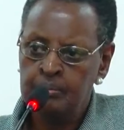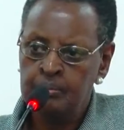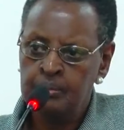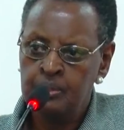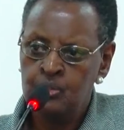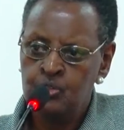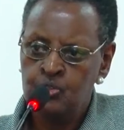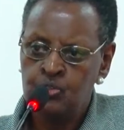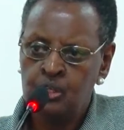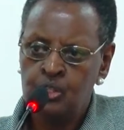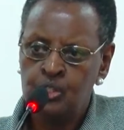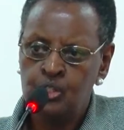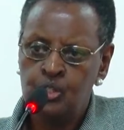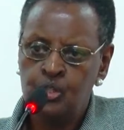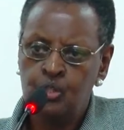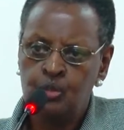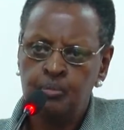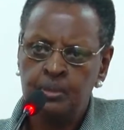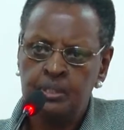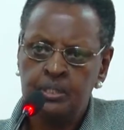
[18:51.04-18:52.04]

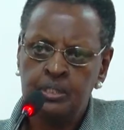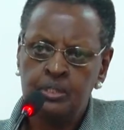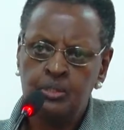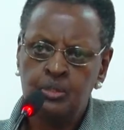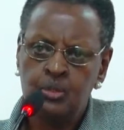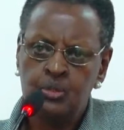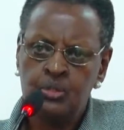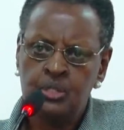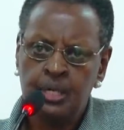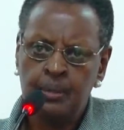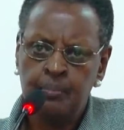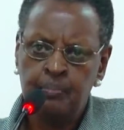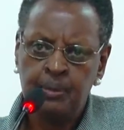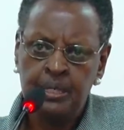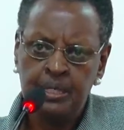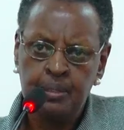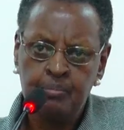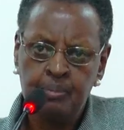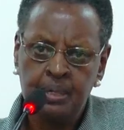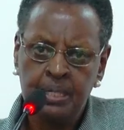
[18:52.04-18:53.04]
instructional materials are
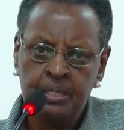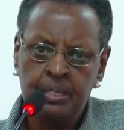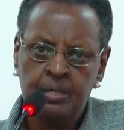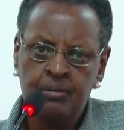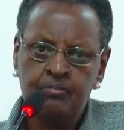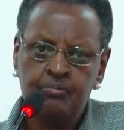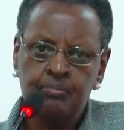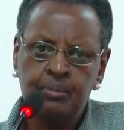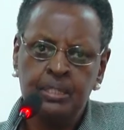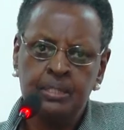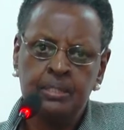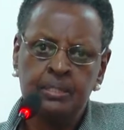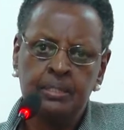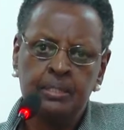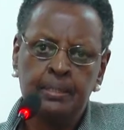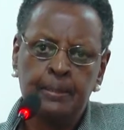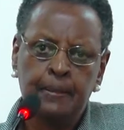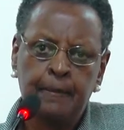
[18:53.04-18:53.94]
paid by government.